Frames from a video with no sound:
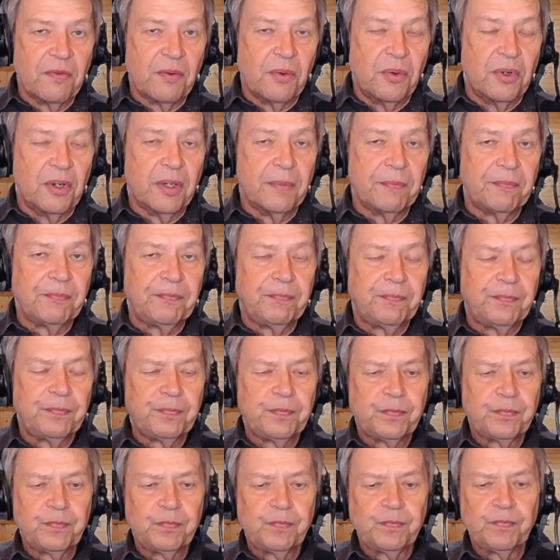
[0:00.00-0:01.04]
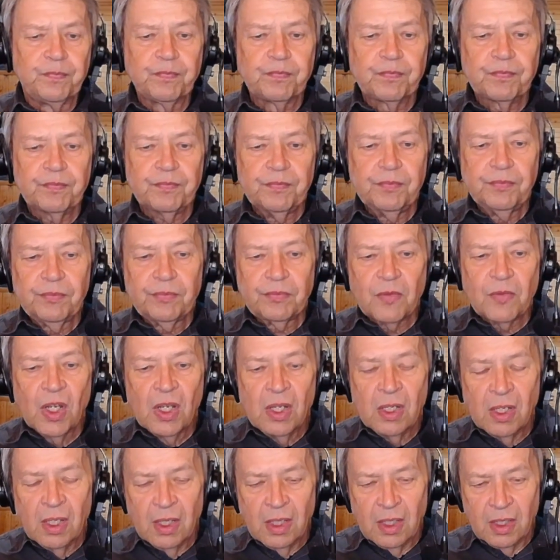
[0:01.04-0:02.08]
Normally, we talk about that
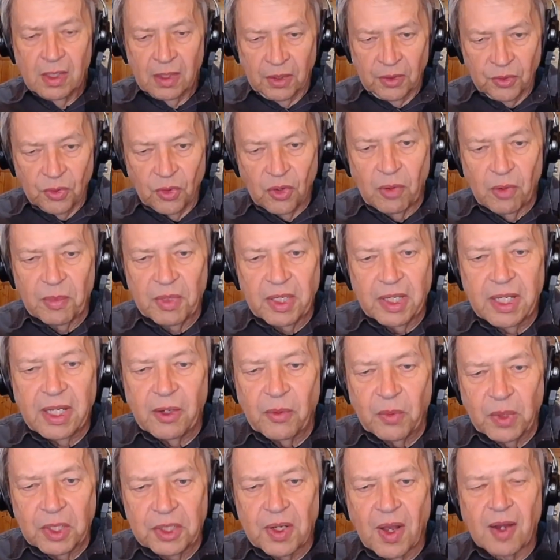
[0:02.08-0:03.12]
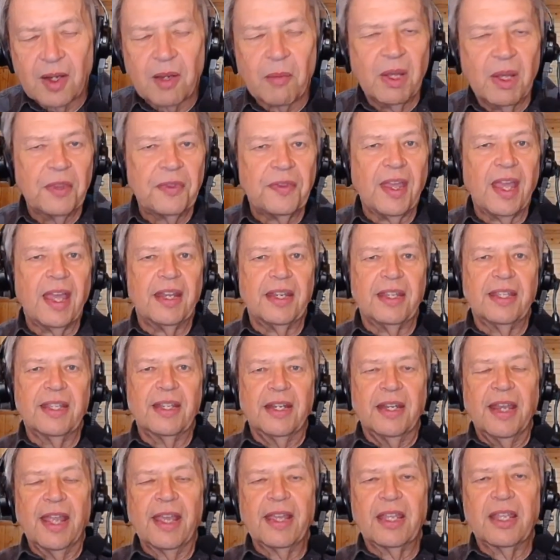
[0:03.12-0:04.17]
in a negative connotation, but
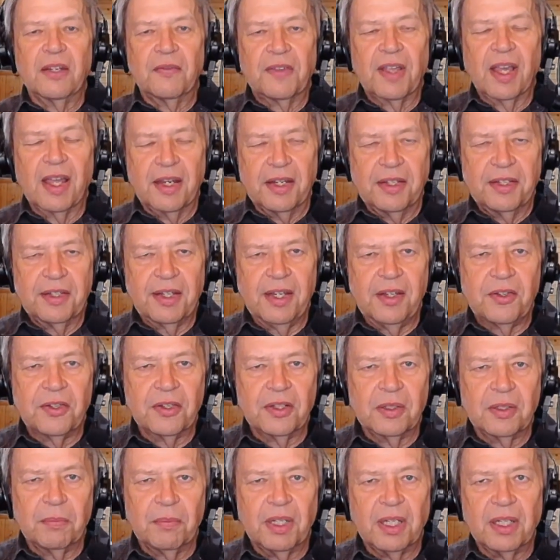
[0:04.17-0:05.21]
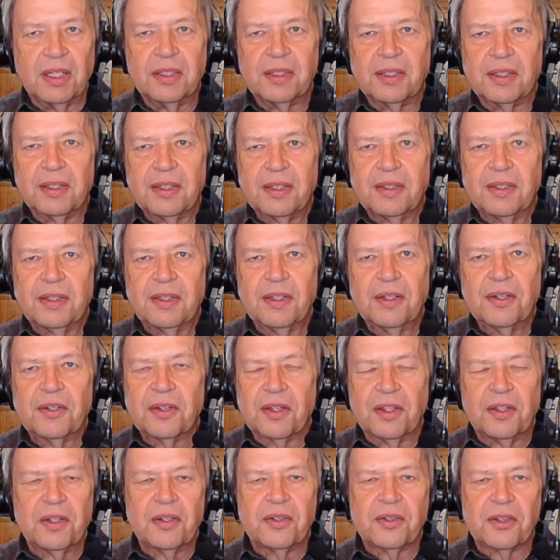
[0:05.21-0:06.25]
there's a lot of very positive
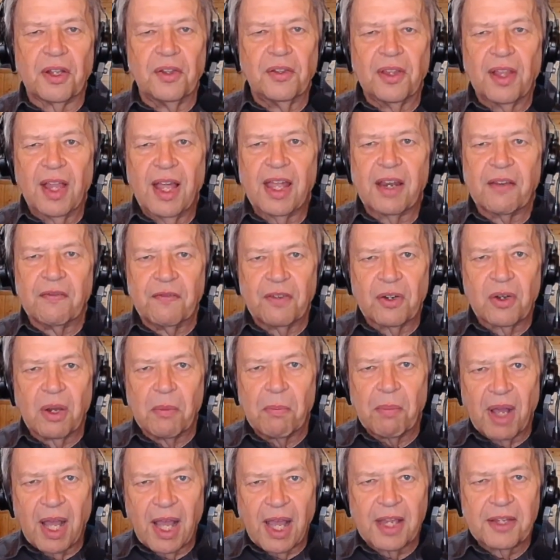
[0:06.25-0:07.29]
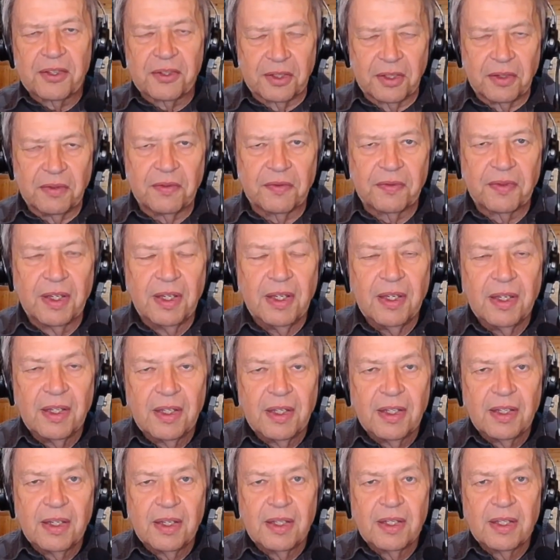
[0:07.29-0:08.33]
thought reform that needs to
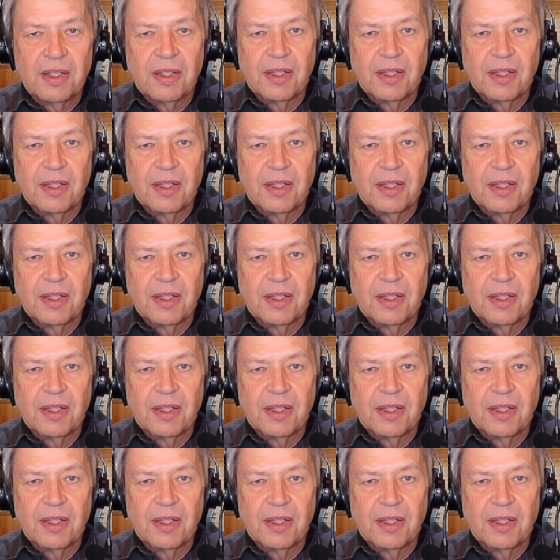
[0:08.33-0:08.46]
happen.